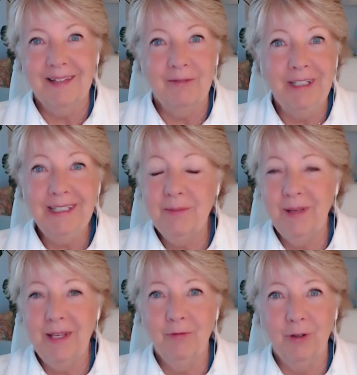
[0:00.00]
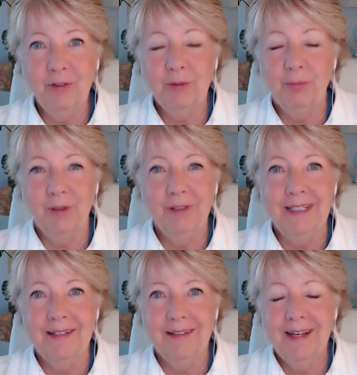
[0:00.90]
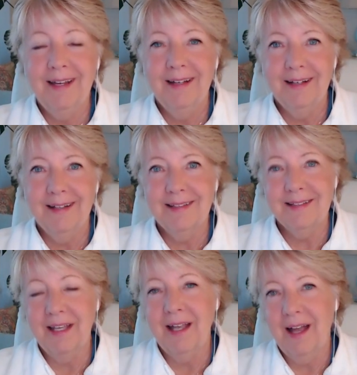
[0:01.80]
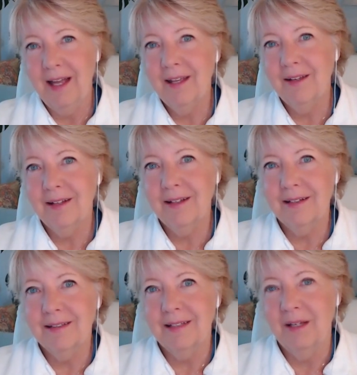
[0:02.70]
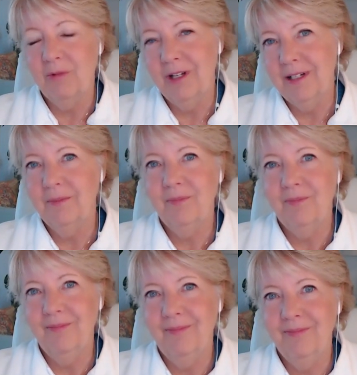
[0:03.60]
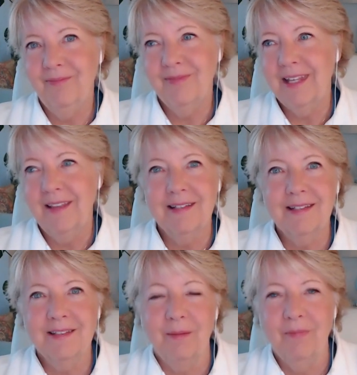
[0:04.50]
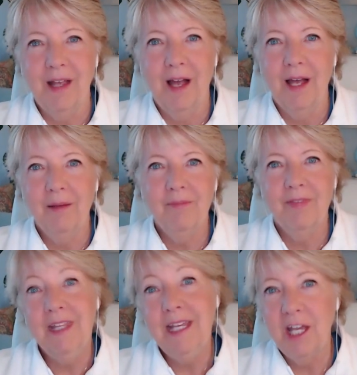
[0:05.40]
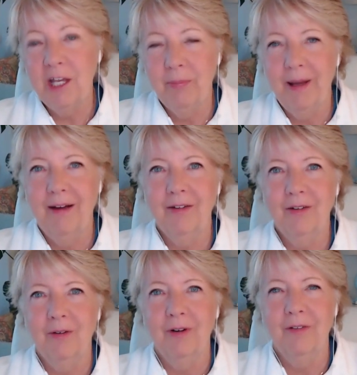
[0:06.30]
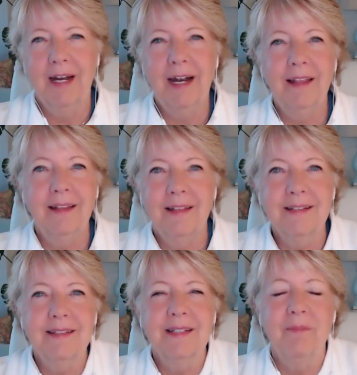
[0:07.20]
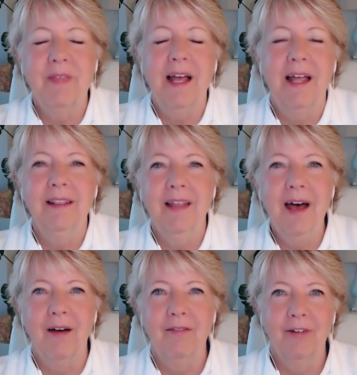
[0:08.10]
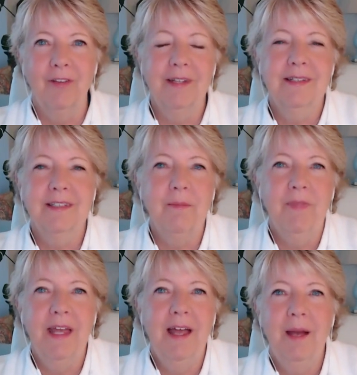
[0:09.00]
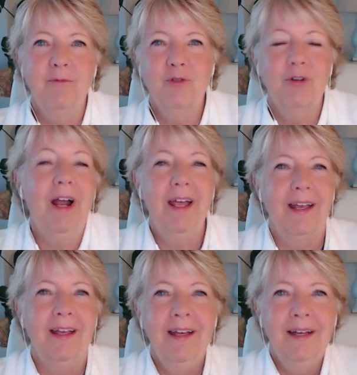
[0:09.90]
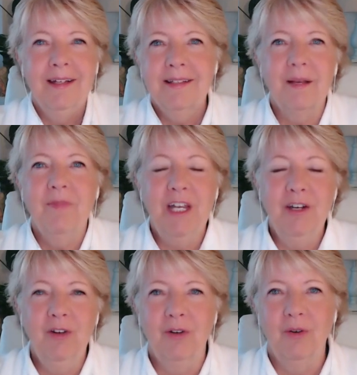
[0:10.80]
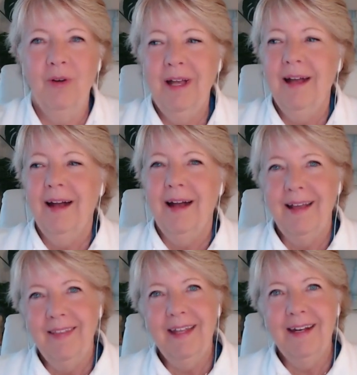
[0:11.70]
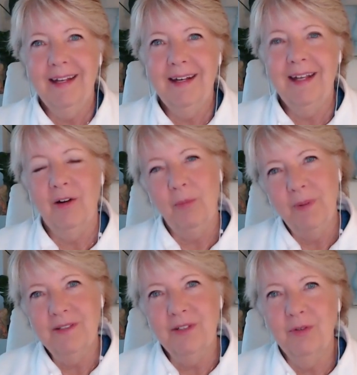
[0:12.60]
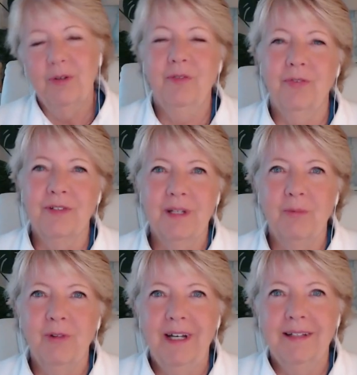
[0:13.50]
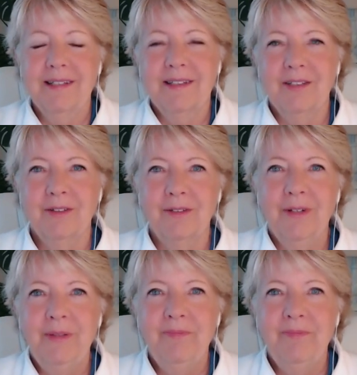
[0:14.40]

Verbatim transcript: really being vulnerable and and saying I I want to say this is something I'm thinking about or that I this is something I love or this is something I'm trying something new and then it, it opens the door for someone else to